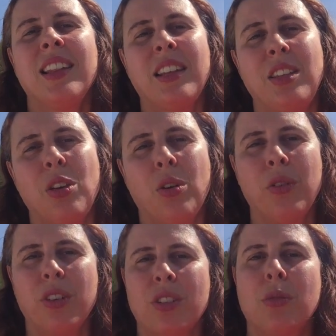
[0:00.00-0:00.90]
that the
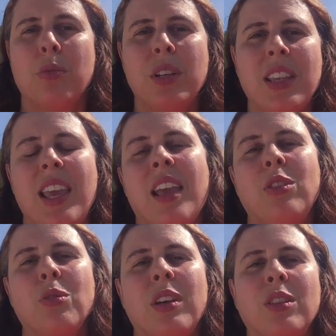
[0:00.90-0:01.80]
owners really
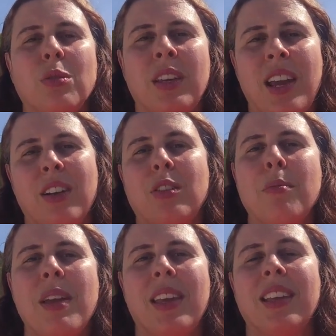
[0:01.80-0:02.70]
took into care to
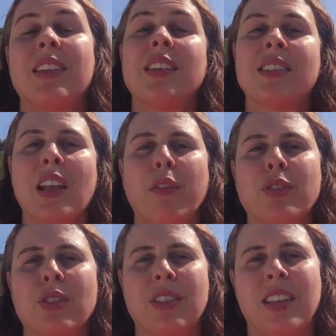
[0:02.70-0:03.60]
make it
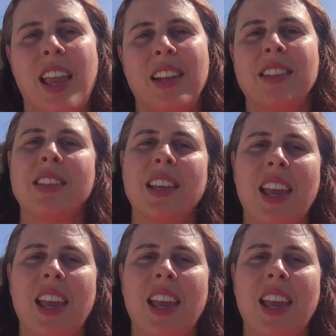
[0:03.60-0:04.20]
self-sustained